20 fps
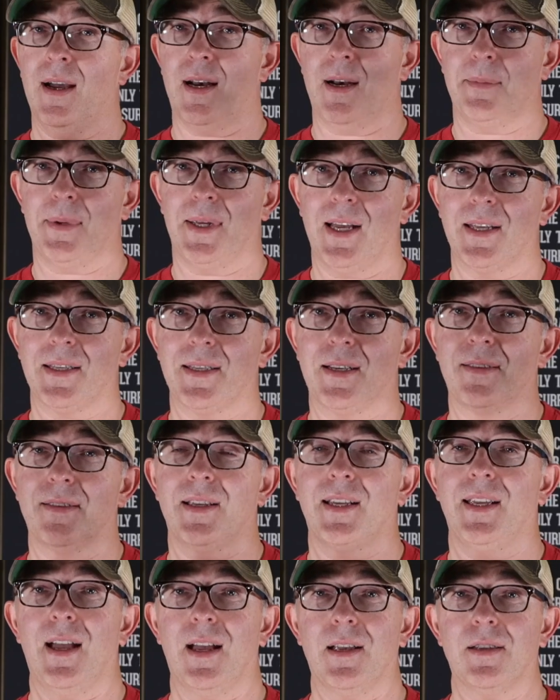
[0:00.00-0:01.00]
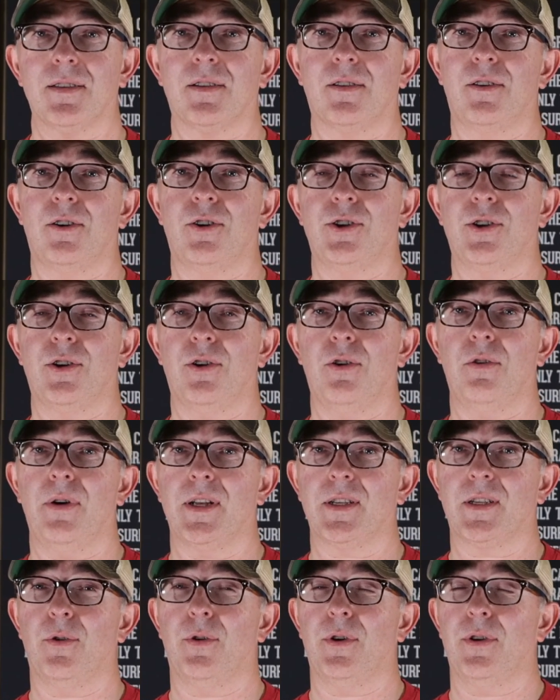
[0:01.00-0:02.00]
I'm guessing the guest on our show
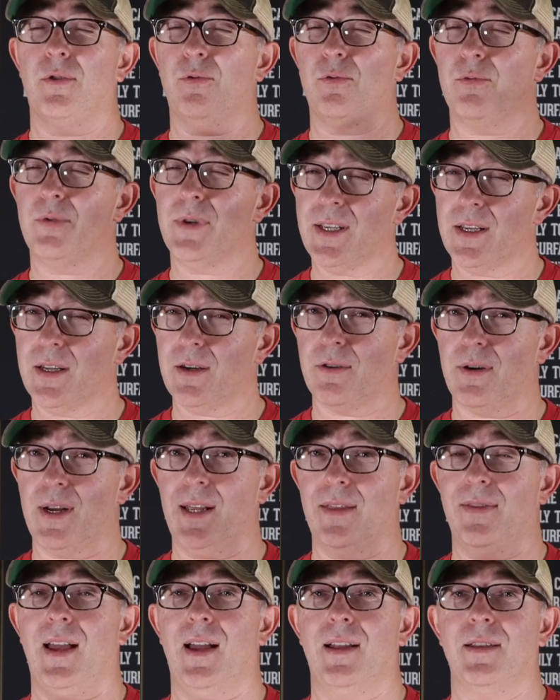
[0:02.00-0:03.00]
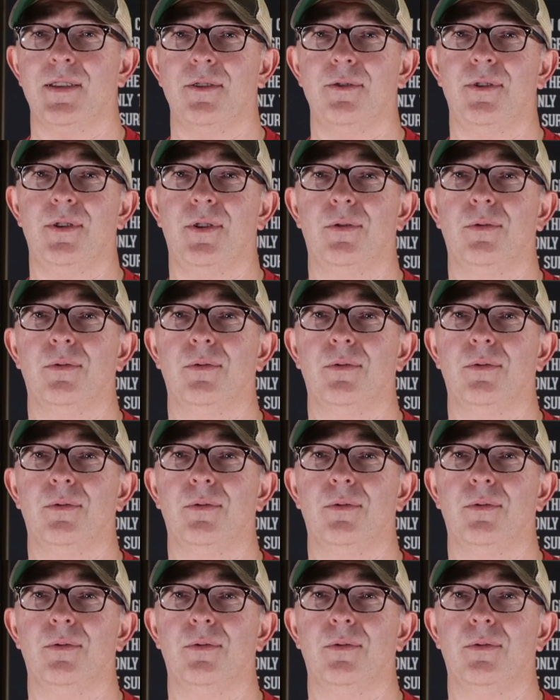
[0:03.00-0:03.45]
is going to reiterate that to you.